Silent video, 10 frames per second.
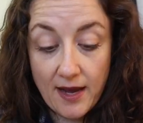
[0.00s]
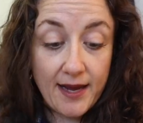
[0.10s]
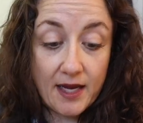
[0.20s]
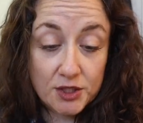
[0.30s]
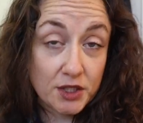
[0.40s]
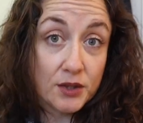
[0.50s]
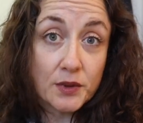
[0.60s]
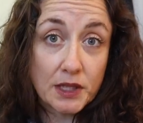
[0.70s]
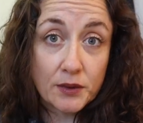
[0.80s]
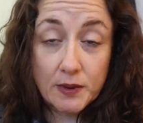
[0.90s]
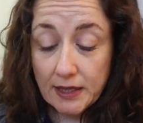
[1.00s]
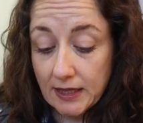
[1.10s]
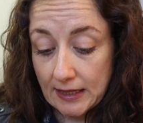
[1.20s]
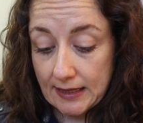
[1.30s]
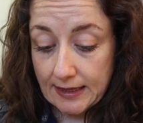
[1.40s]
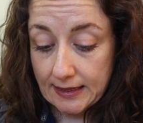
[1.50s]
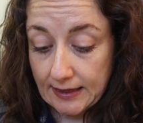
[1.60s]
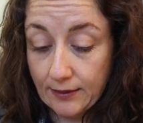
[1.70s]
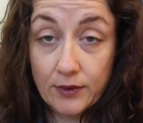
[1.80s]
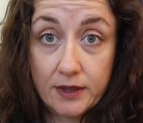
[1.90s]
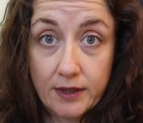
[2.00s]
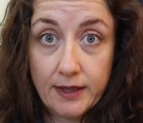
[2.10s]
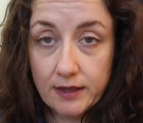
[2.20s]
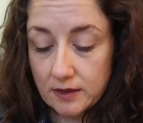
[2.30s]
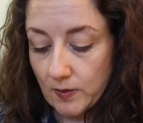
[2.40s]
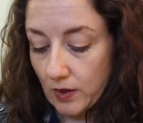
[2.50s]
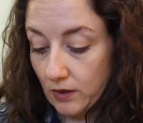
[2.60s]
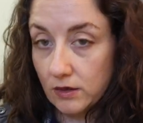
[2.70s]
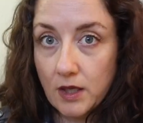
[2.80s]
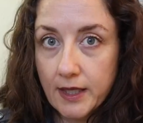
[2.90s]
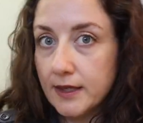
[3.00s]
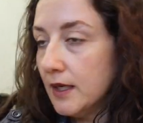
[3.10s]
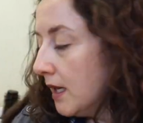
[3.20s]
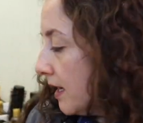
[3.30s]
I actually really, really like it. I really like the smell a lot,